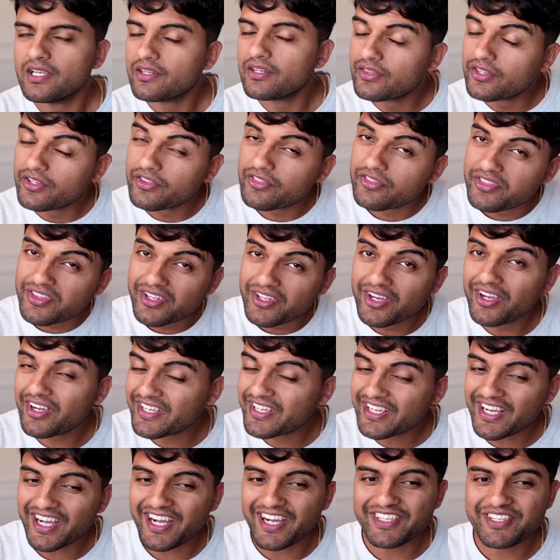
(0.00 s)
The third
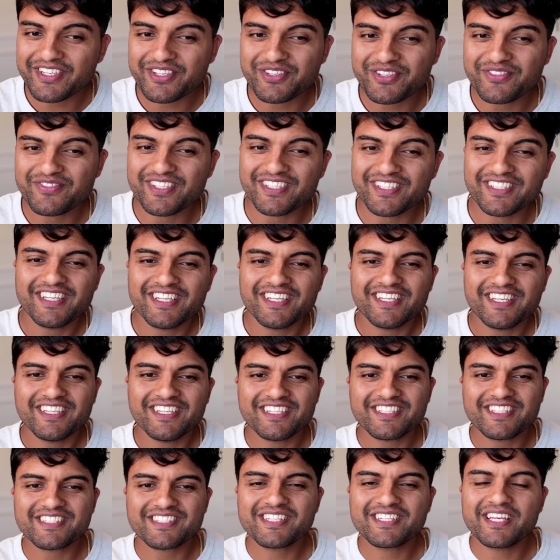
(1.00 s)
argument
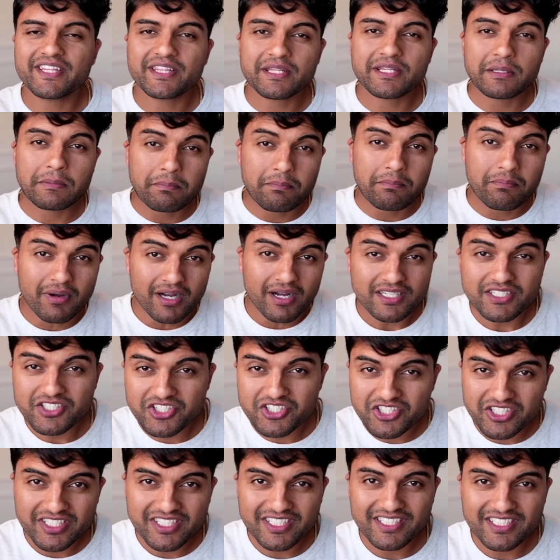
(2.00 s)
is that the
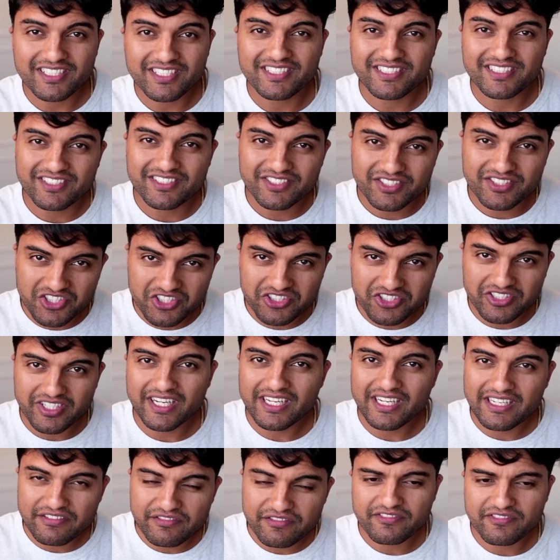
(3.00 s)
budget, the
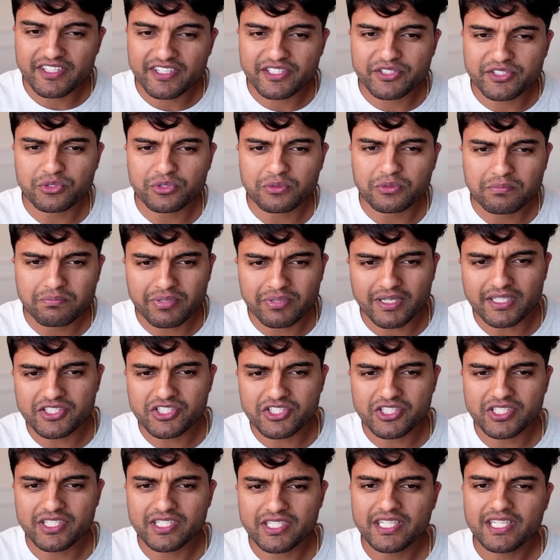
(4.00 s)
Australian federal
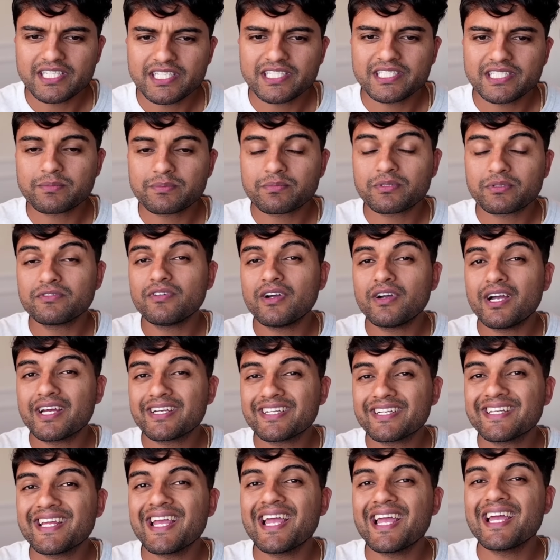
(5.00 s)
budget, has
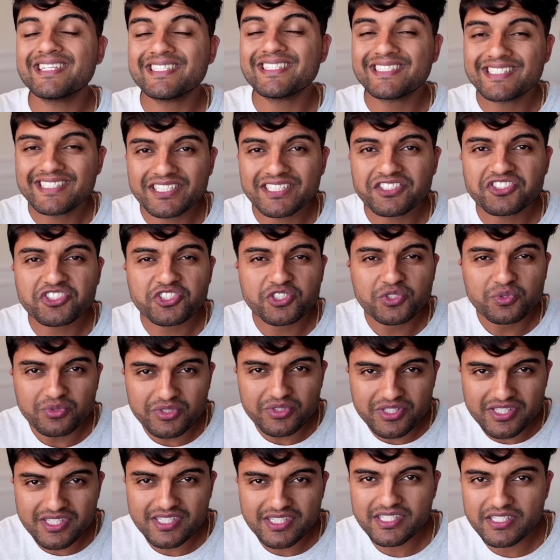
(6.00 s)
provided additional
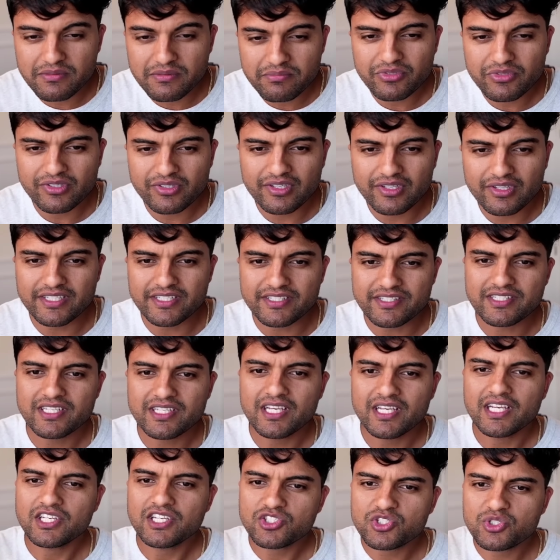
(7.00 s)
stimulus
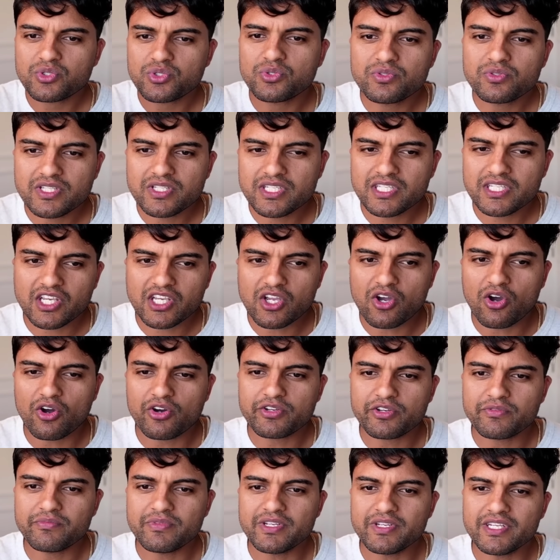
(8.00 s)
to the
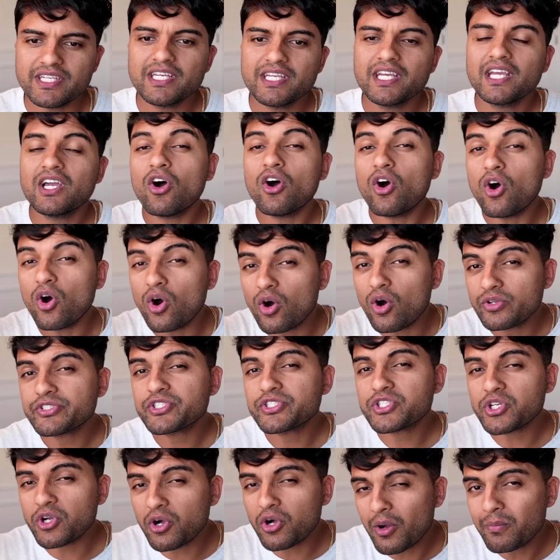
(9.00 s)
economy on
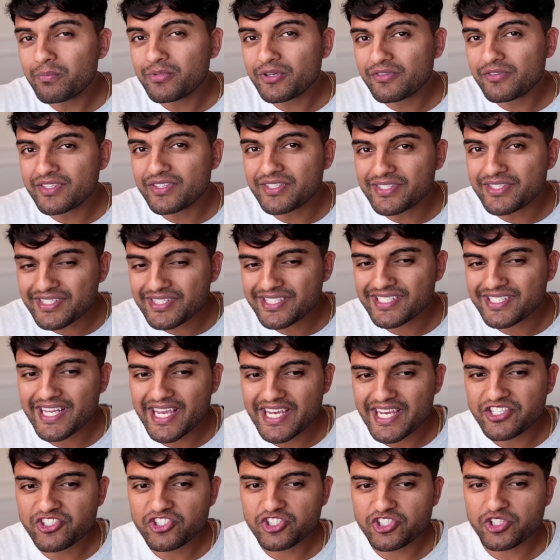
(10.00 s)
top of the
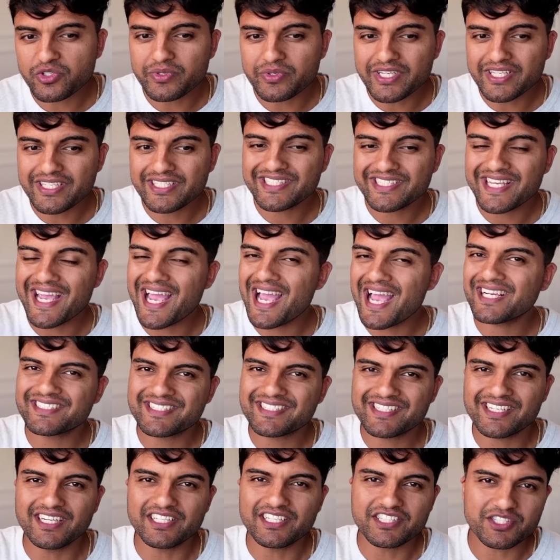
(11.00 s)
stage 3 tax
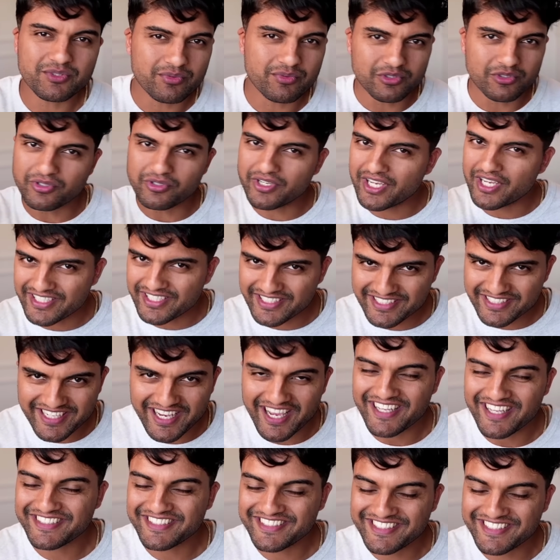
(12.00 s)
cuts. We're all getting
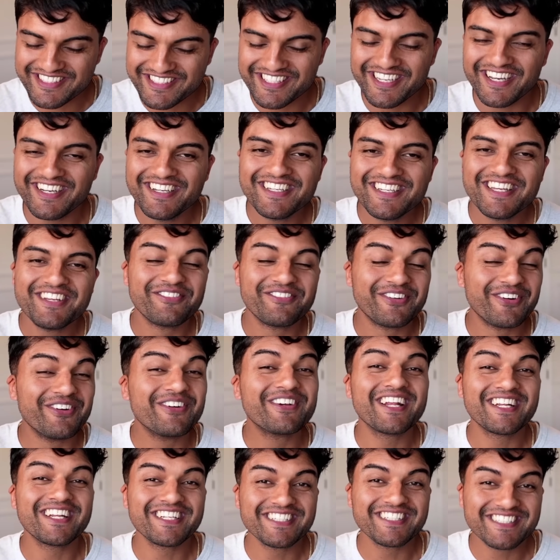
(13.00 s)

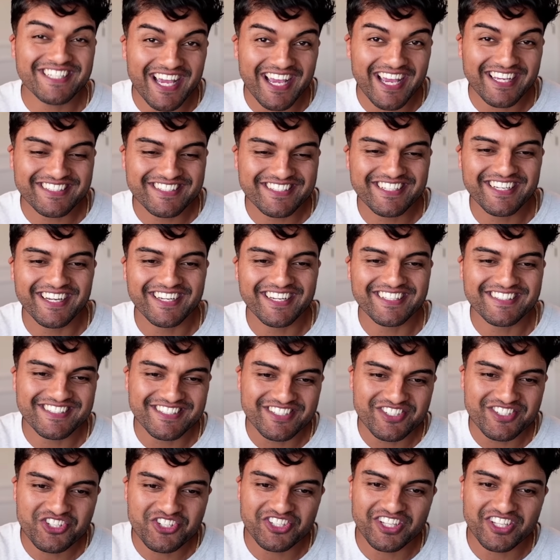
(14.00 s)
tax cuts in
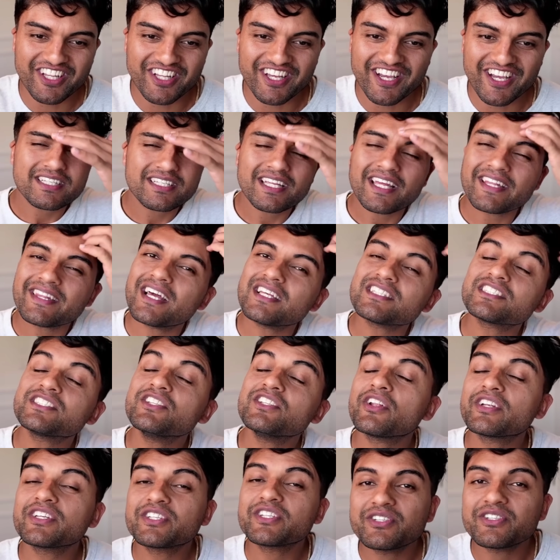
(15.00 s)
July, and that's
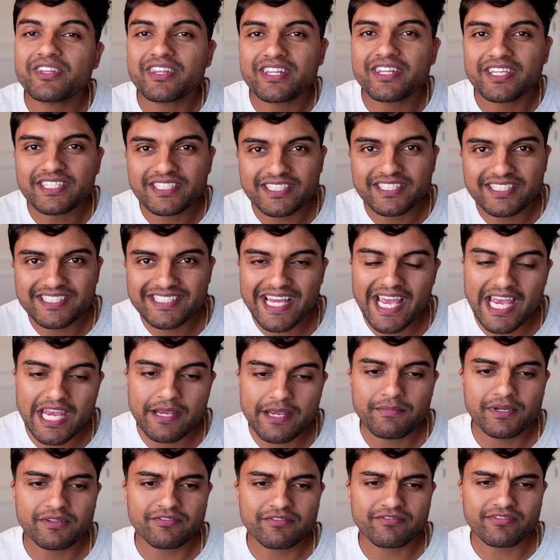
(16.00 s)
not a good thing to tame
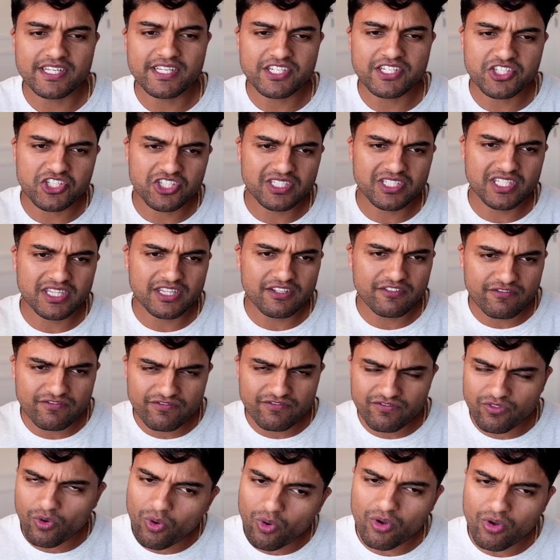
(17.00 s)
inflation. And the
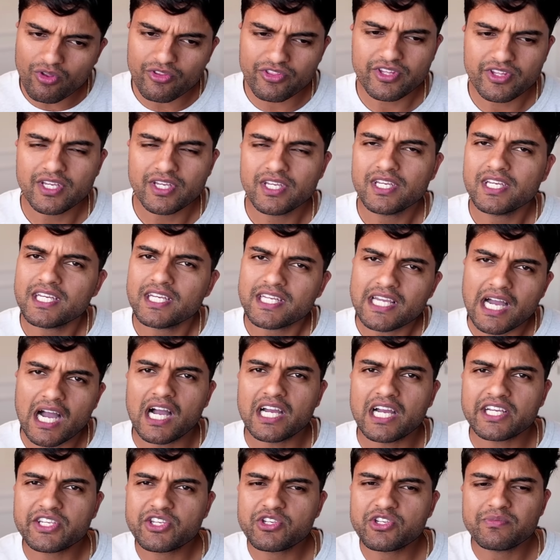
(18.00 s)
fourth
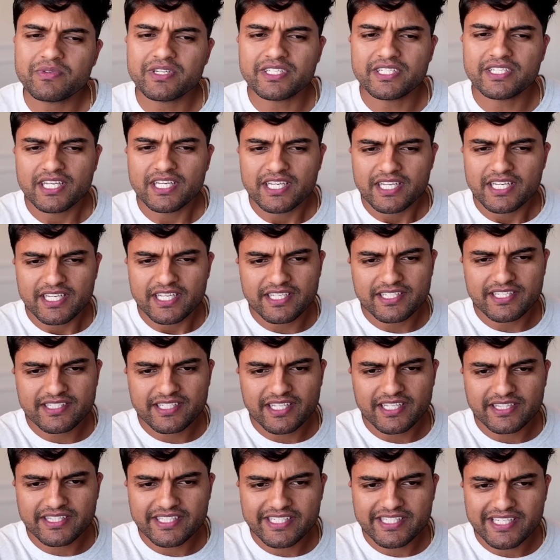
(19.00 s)
argument is
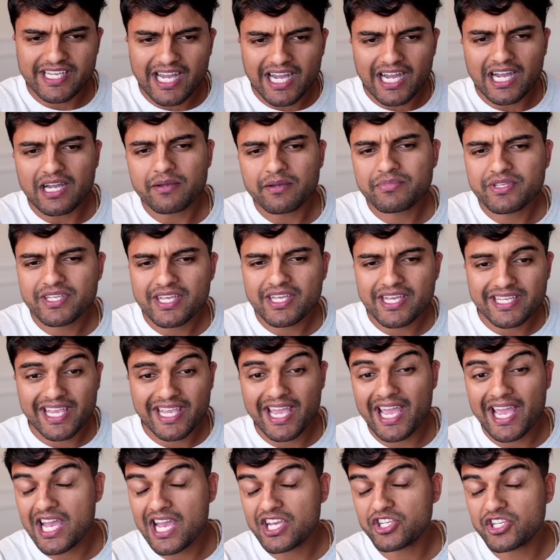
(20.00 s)
that the RBA
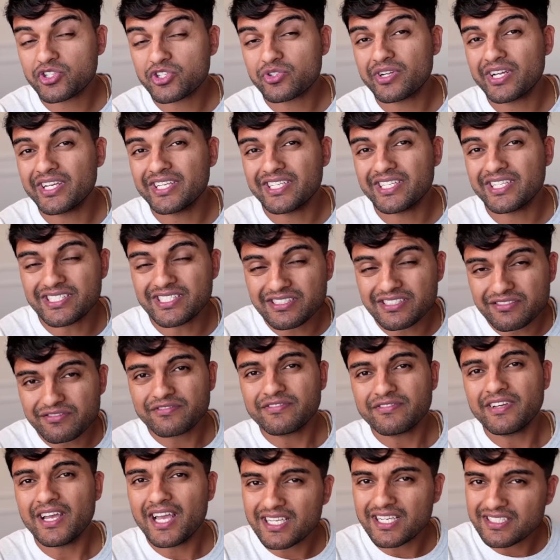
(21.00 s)
cash rate is in
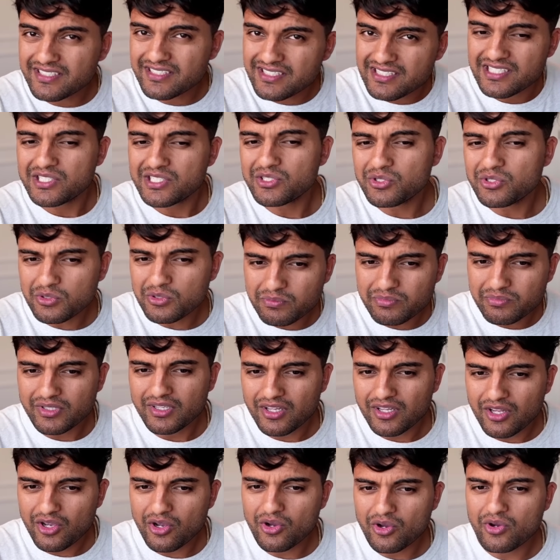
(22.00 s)
fact still
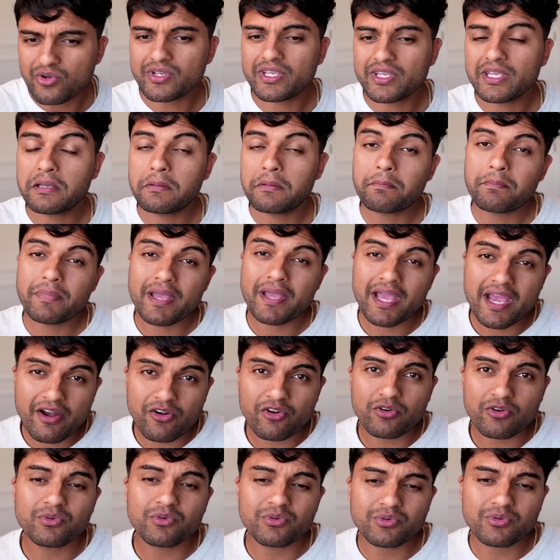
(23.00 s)
below
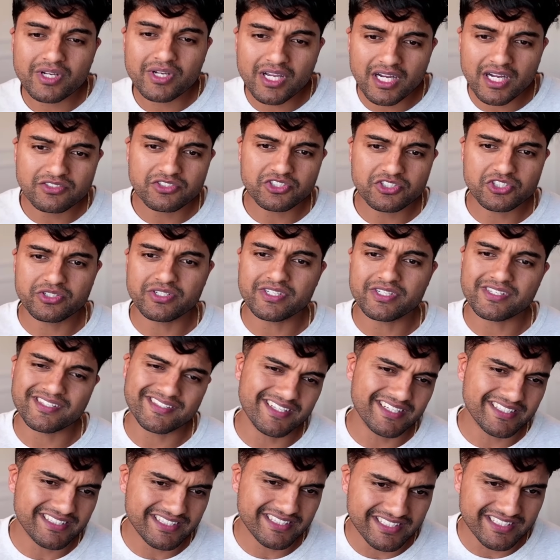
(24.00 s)
comparable countries
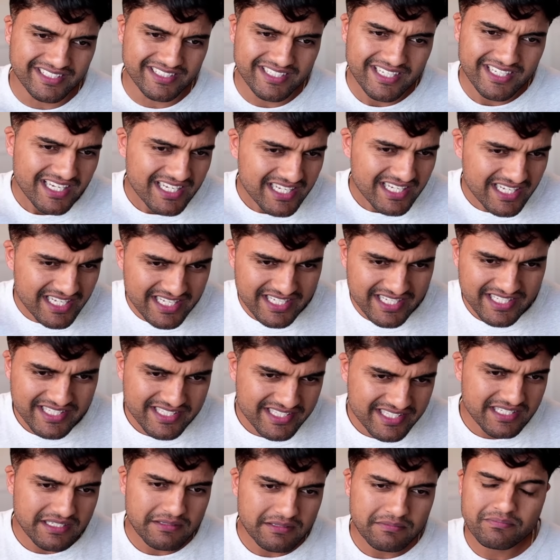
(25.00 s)
like the
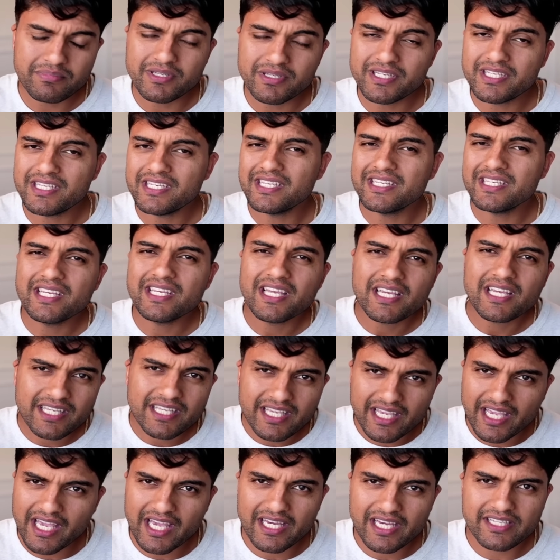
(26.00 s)
ECB,
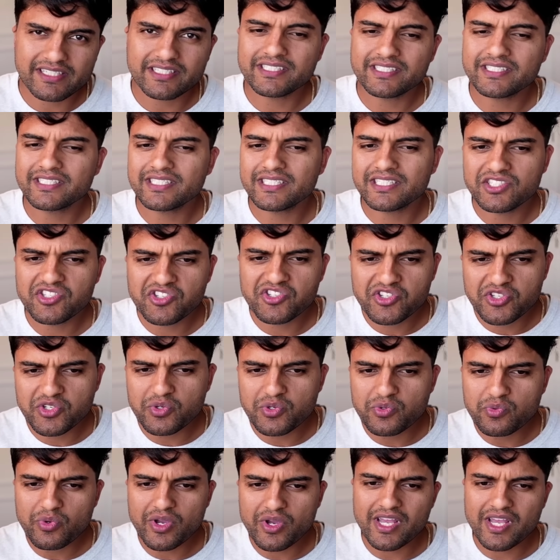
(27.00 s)
Canada,
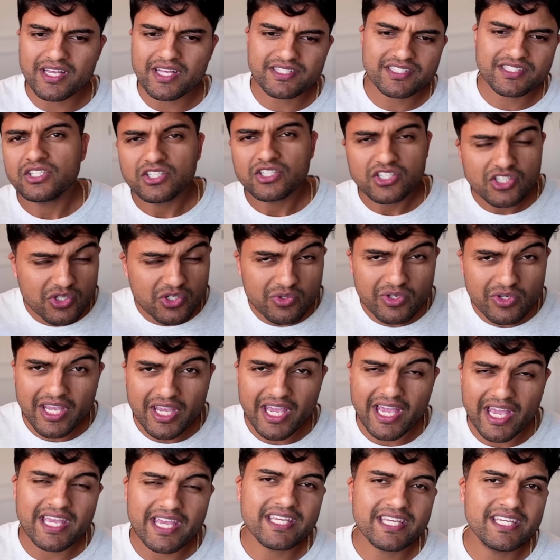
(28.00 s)
US,
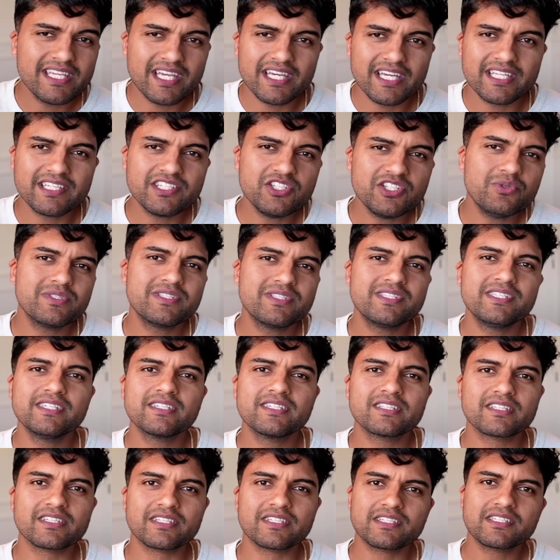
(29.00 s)
UK, and New
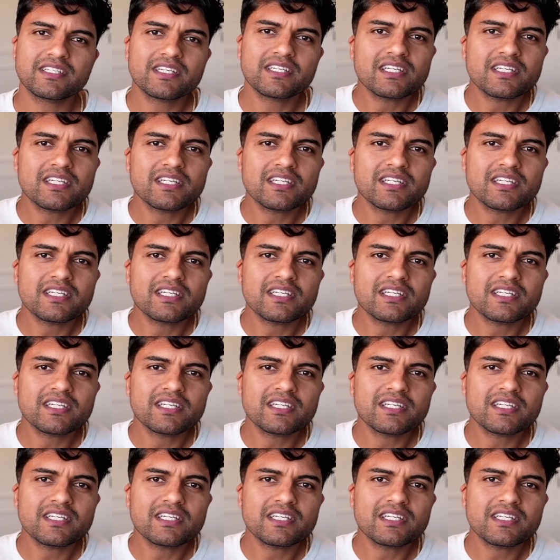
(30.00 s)
Zealand.